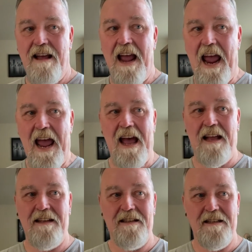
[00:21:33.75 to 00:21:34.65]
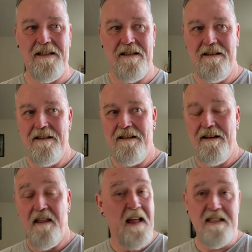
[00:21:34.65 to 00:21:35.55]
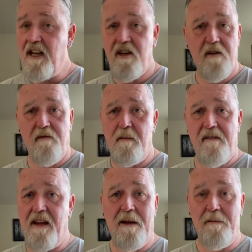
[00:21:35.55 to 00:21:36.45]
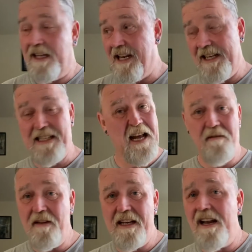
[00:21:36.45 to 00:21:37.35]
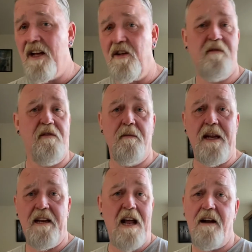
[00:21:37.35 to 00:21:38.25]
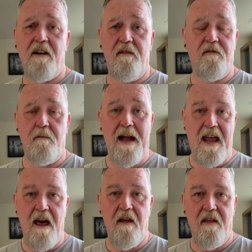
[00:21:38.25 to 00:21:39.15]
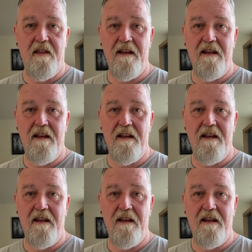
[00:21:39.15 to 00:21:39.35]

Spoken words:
And that's not good for my family. And it's definitely not good for me and not good for my health.